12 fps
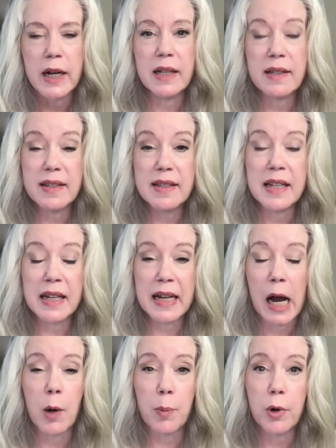and seeing
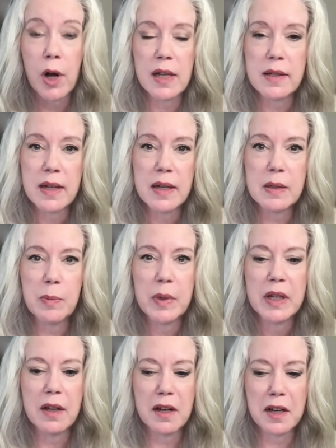our process,
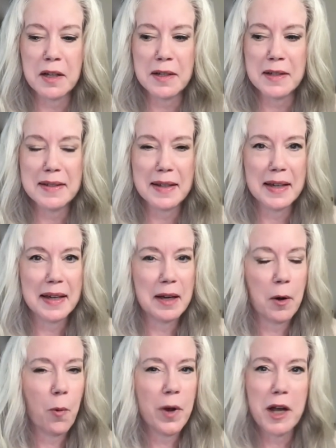because
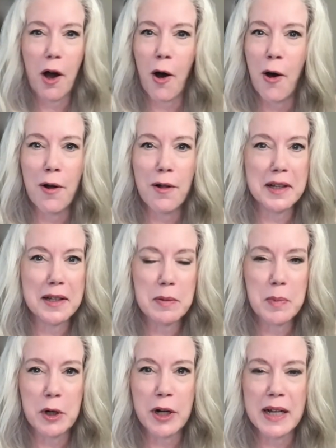we all
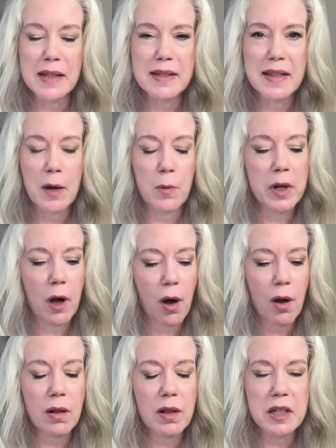experience that. We
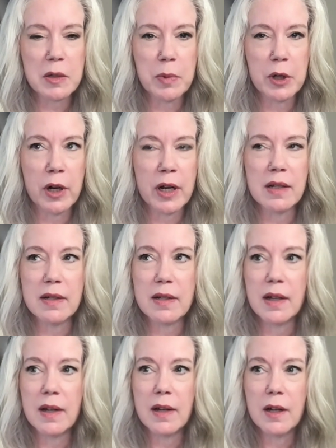all experience
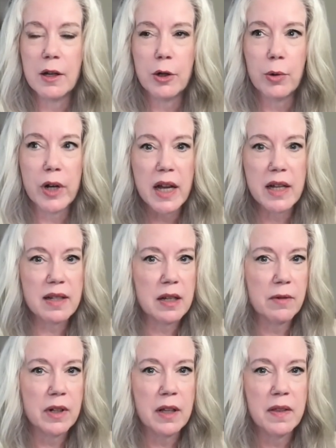
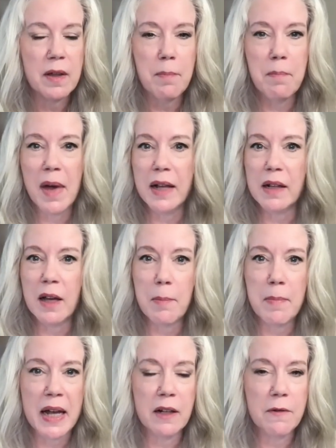creativity that might not
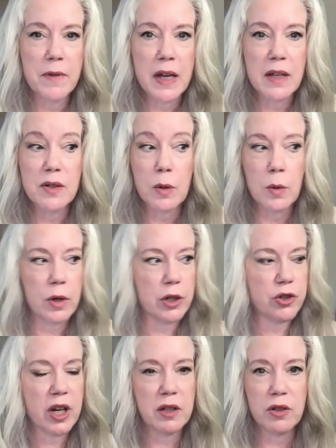manifest, or it
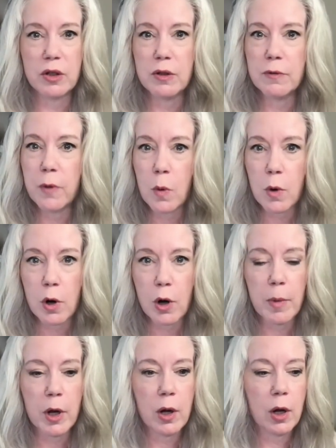changes
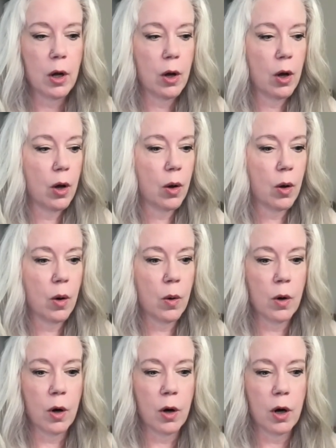form,
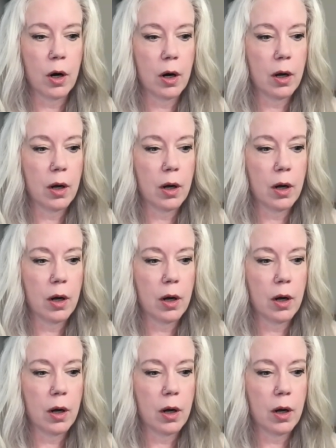or